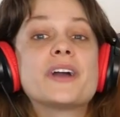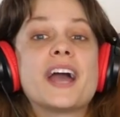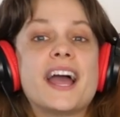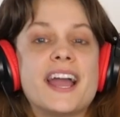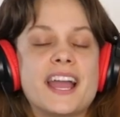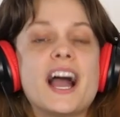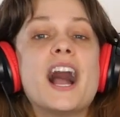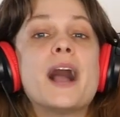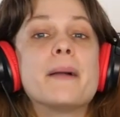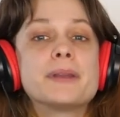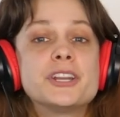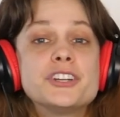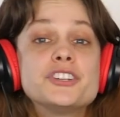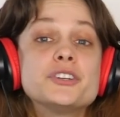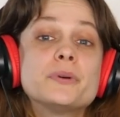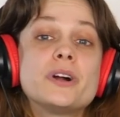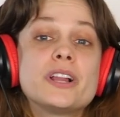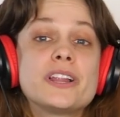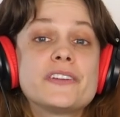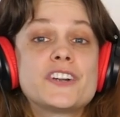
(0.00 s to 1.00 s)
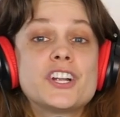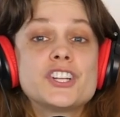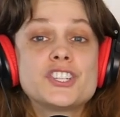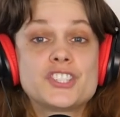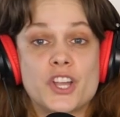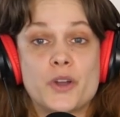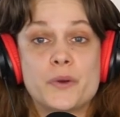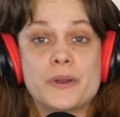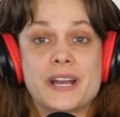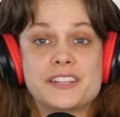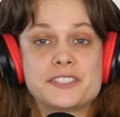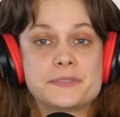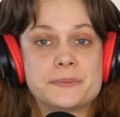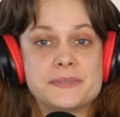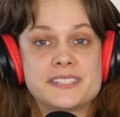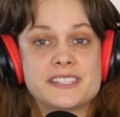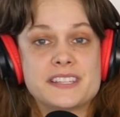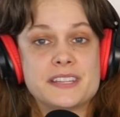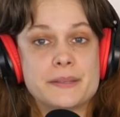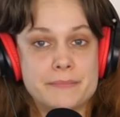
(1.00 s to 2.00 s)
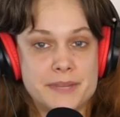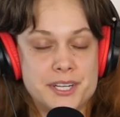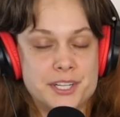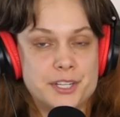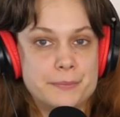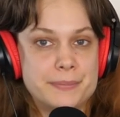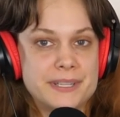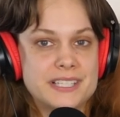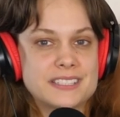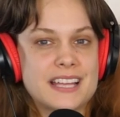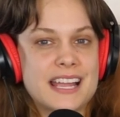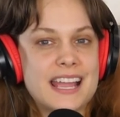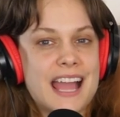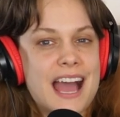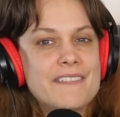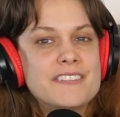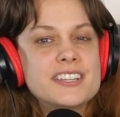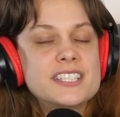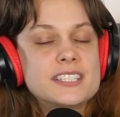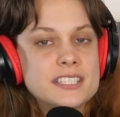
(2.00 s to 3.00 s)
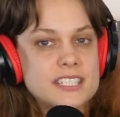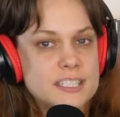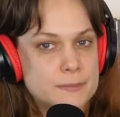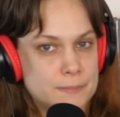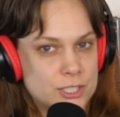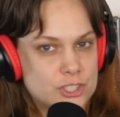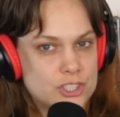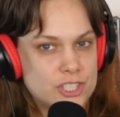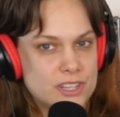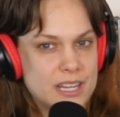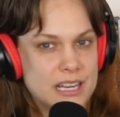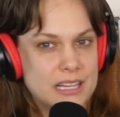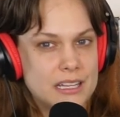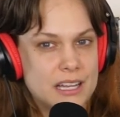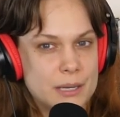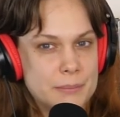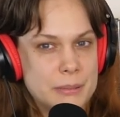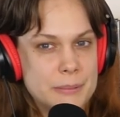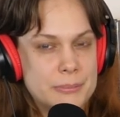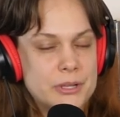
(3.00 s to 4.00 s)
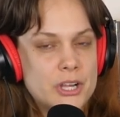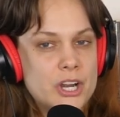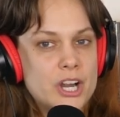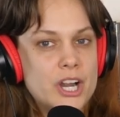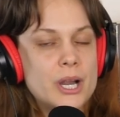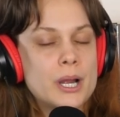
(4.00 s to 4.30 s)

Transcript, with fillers: Okay, I'm going to do all of our show announcements in the middle because I have a suspicion that a lot of people